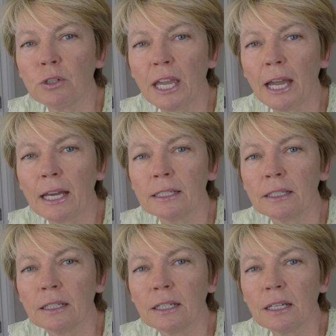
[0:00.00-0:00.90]
you
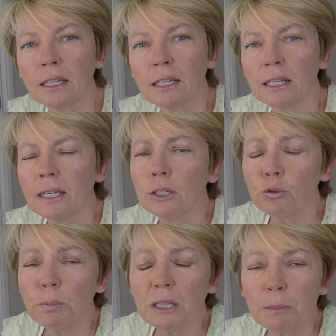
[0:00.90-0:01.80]
can. It
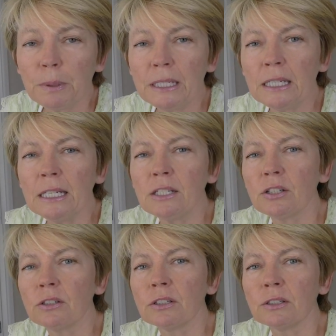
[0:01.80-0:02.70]
would be a pity
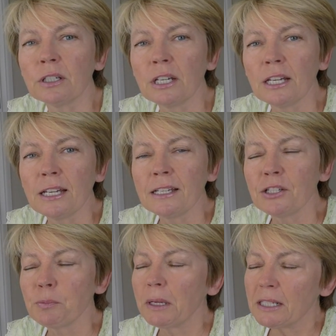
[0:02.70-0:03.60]
to
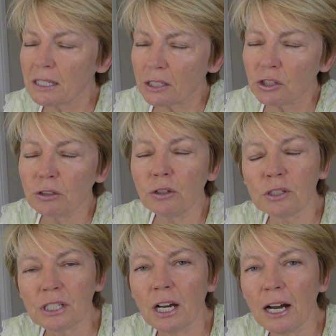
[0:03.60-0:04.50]
spend such a
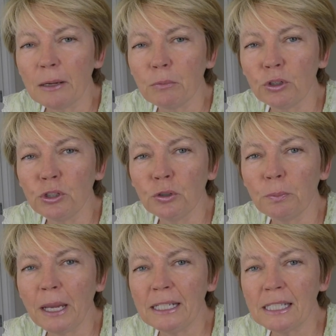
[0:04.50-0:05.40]
long time on your
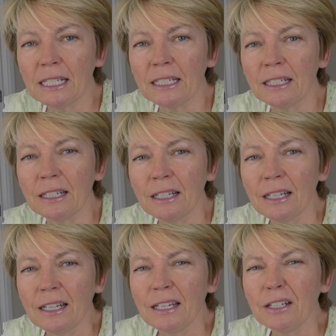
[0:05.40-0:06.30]
painting
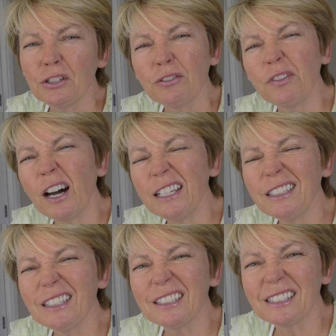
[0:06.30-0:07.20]
to
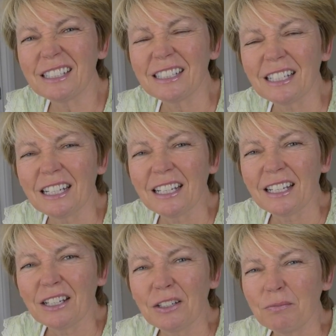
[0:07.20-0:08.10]
find that
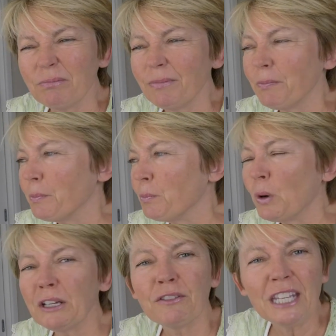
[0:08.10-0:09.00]

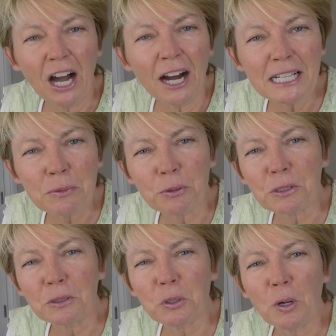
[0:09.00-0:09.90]
one of the eyes
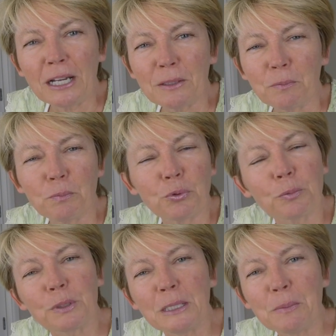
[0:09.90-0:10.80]
wasn't quite
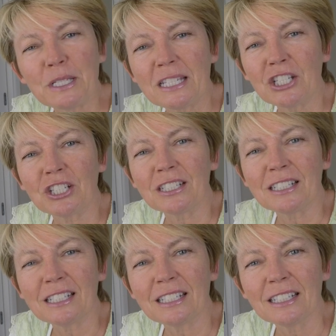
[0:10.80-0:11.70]
properly
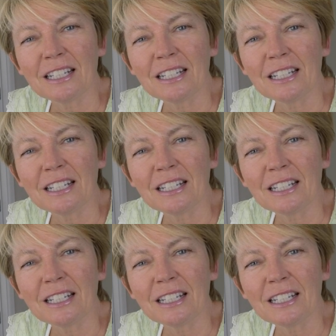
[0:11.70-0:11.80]
positioned.